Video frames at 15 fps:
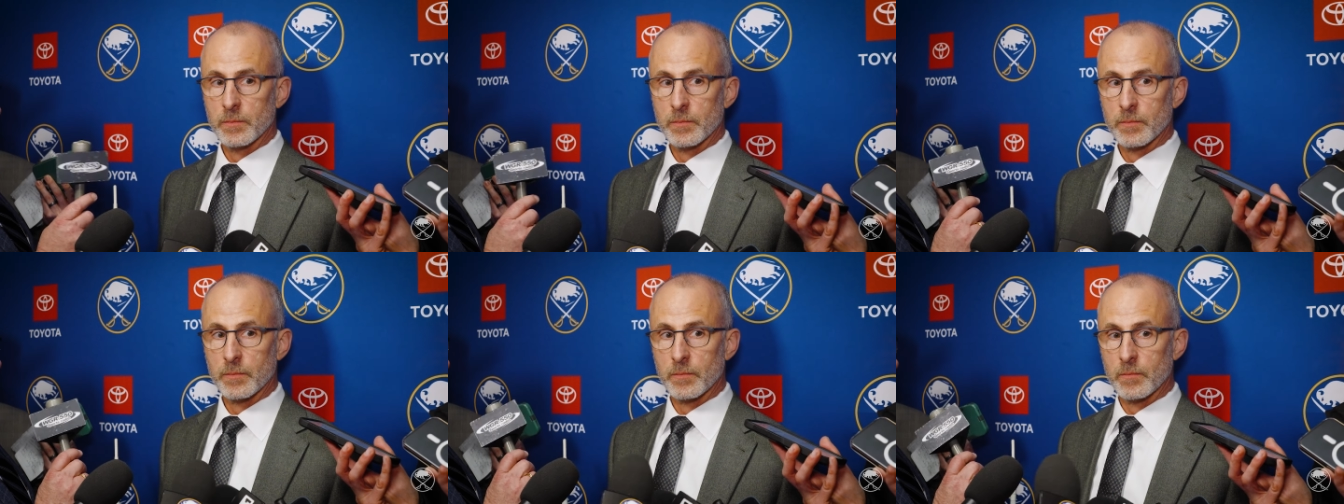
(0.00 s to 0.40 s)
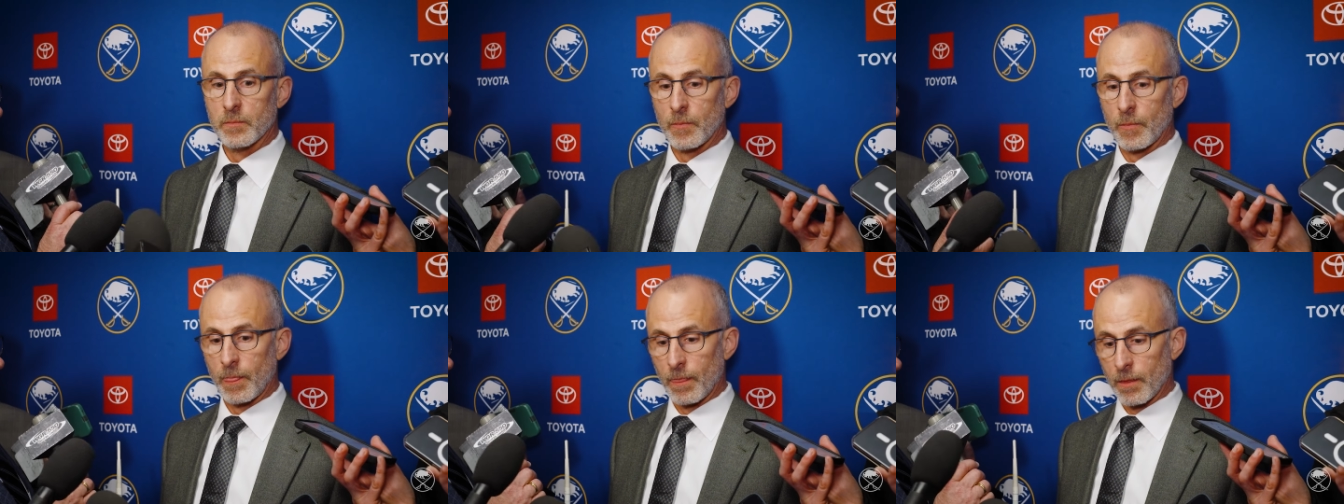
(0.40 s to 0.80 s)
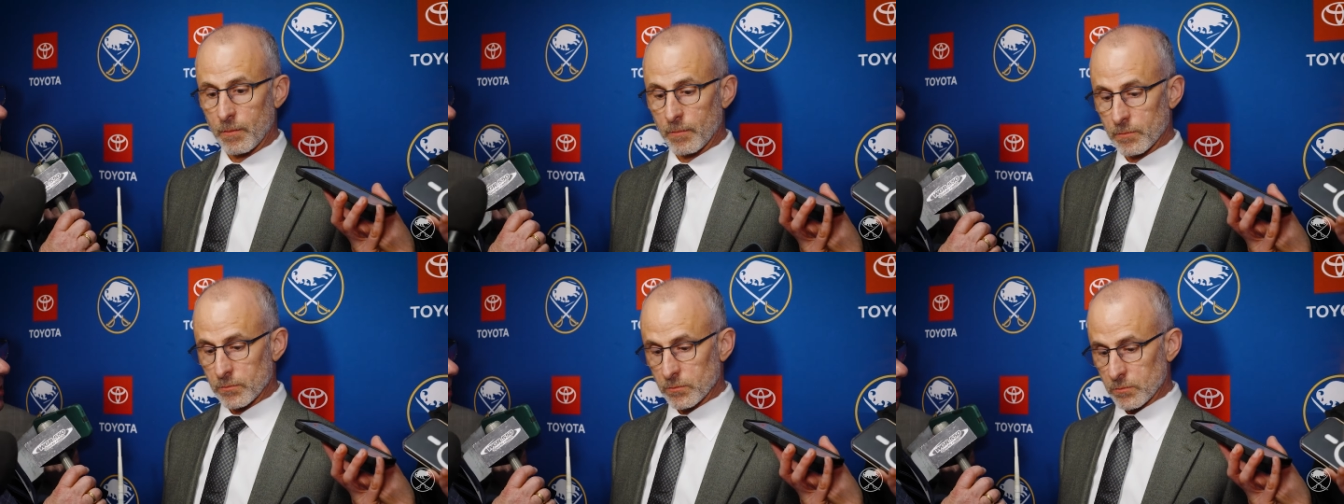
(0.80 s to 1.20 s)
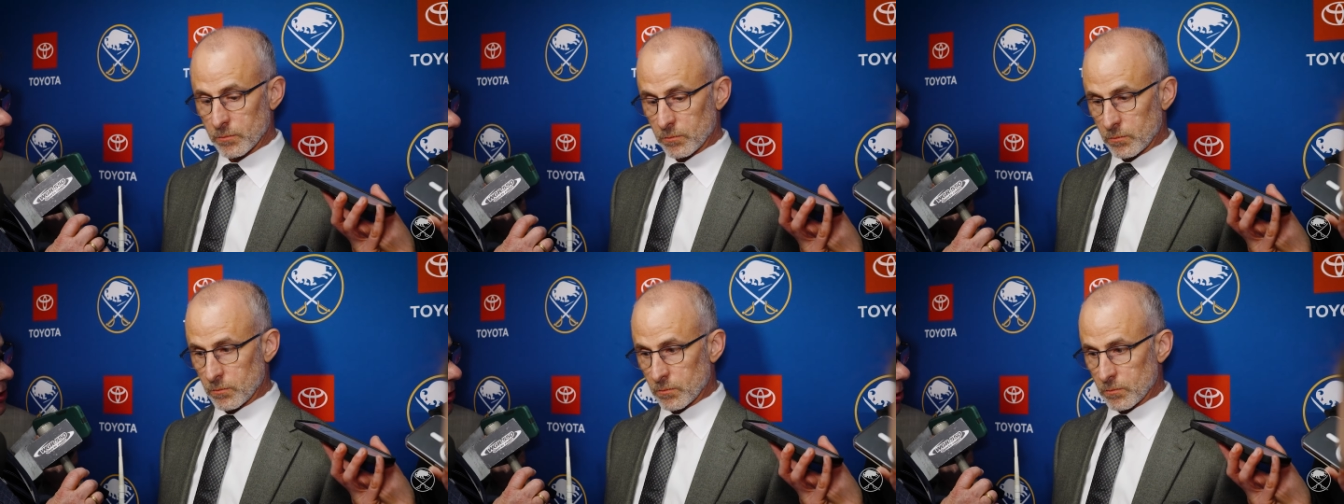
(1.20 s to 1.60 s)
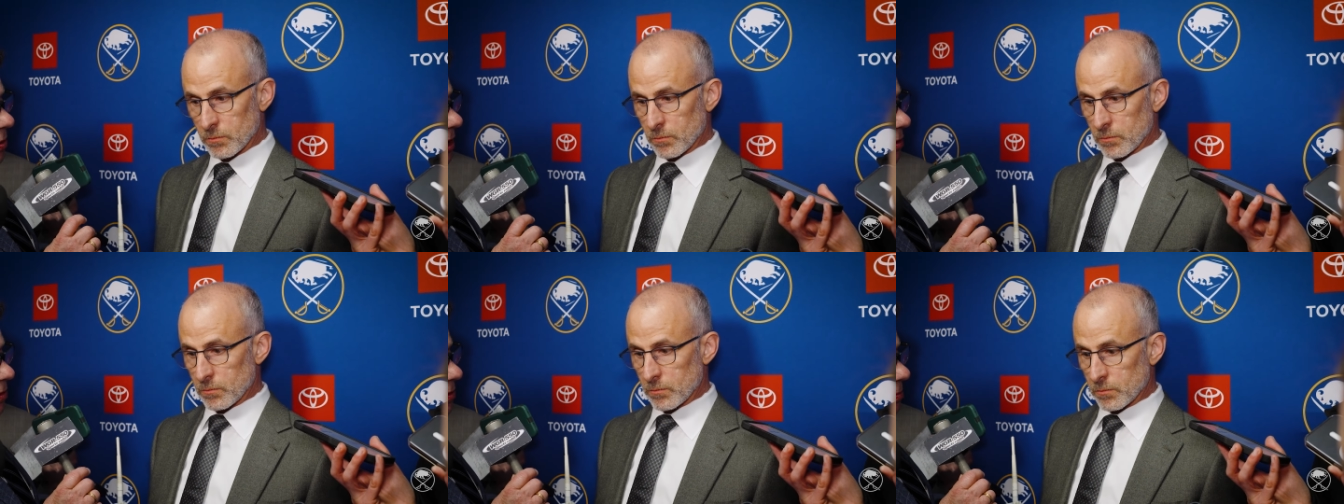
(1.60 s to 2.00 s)
is part of that because he played so
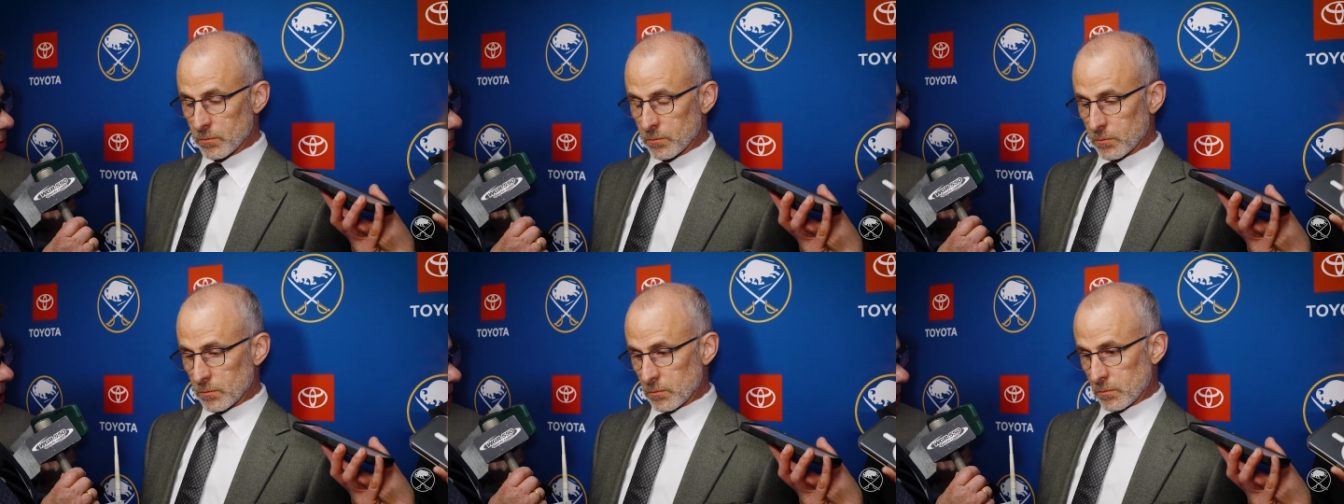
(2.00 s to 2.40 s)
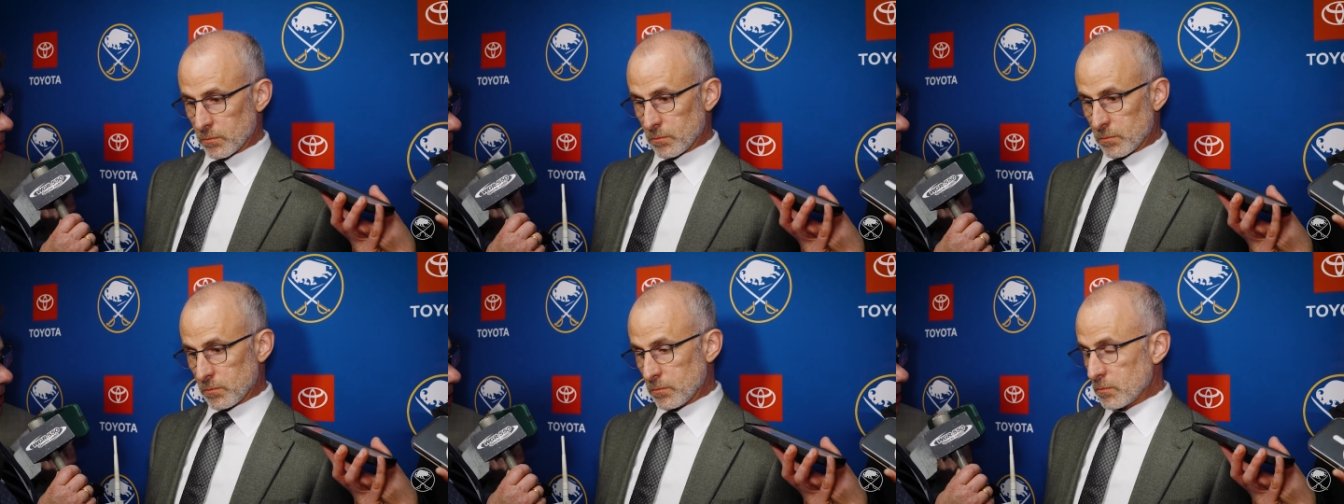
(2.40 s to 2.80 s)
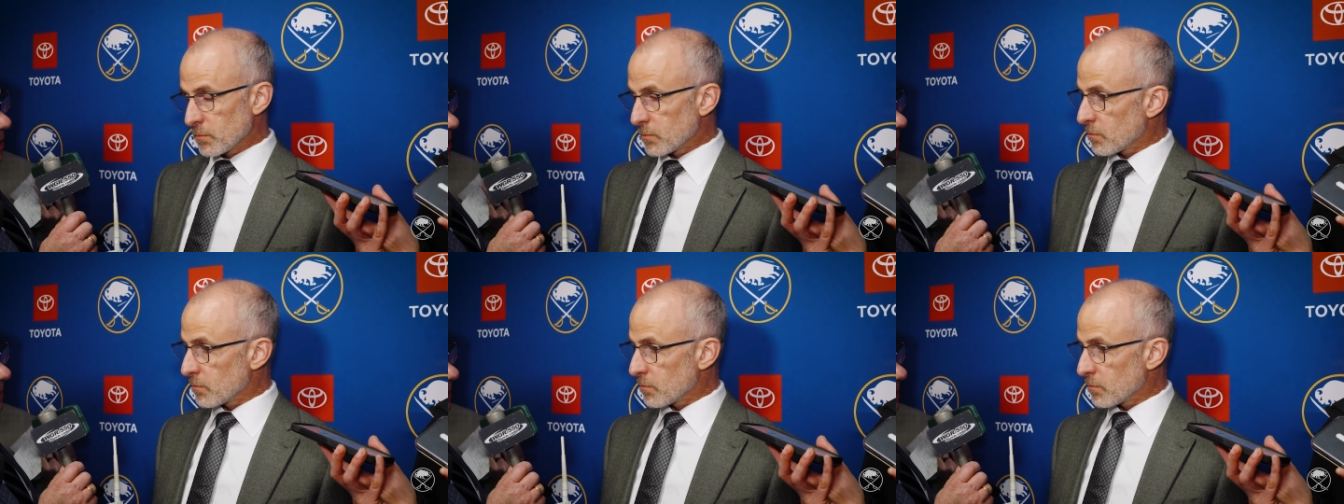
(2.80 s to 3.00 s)
well with McCabe?